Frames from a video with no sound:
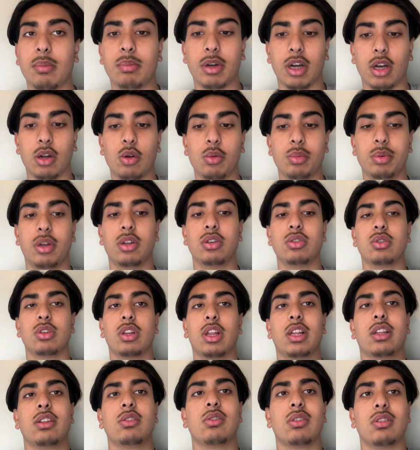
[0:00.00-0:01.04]
But I hope y'all enjoy
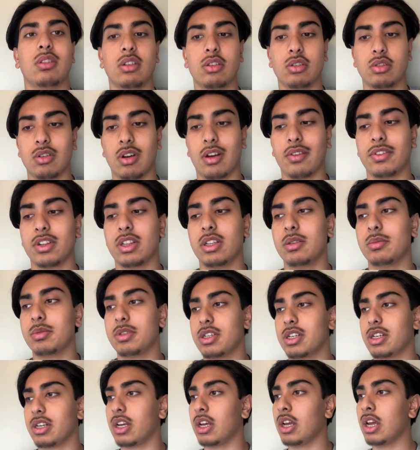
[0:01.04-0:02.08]
like the little driving clips and
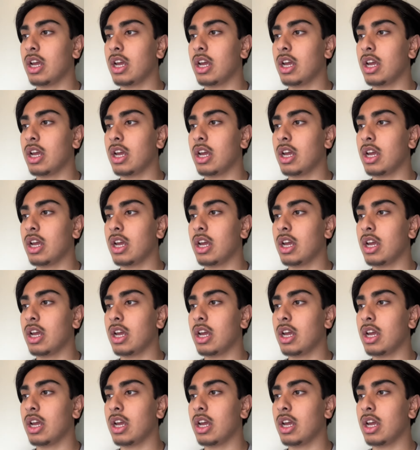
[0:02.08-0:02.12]
shit.